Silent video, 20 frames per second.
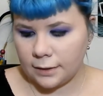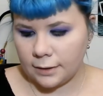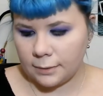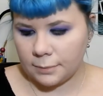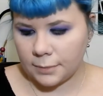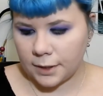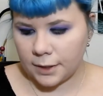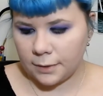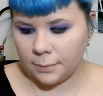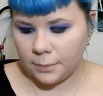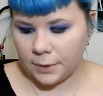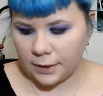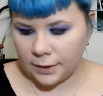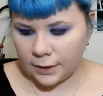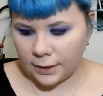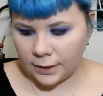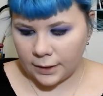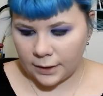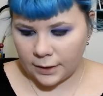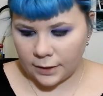and I'm going to
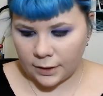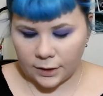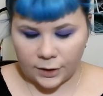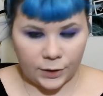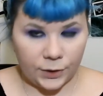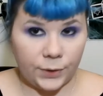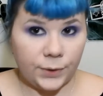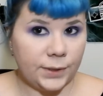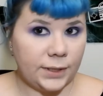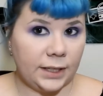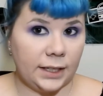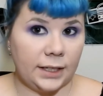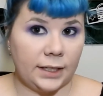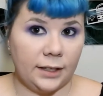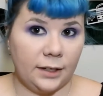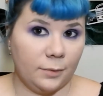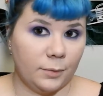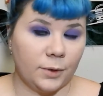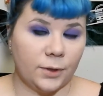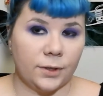be not using it
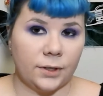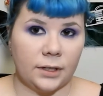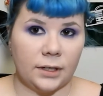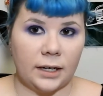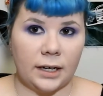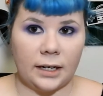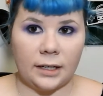anymore,